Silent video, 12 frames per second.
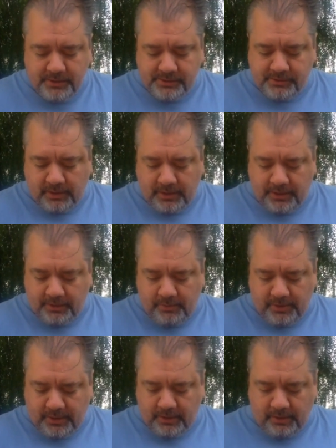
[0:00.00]
so I could do
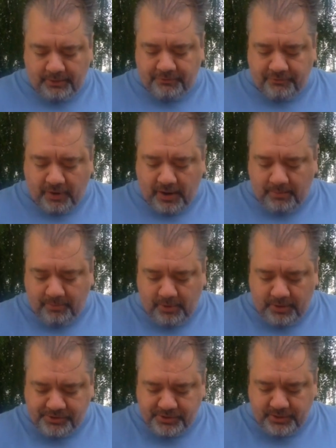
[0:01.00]
what they call dry
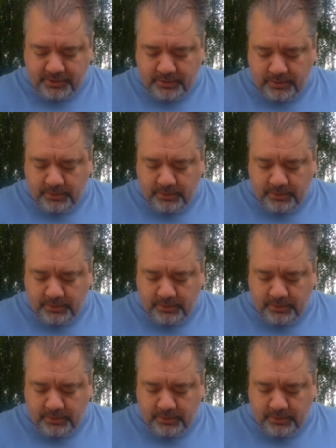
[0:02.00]
brushing.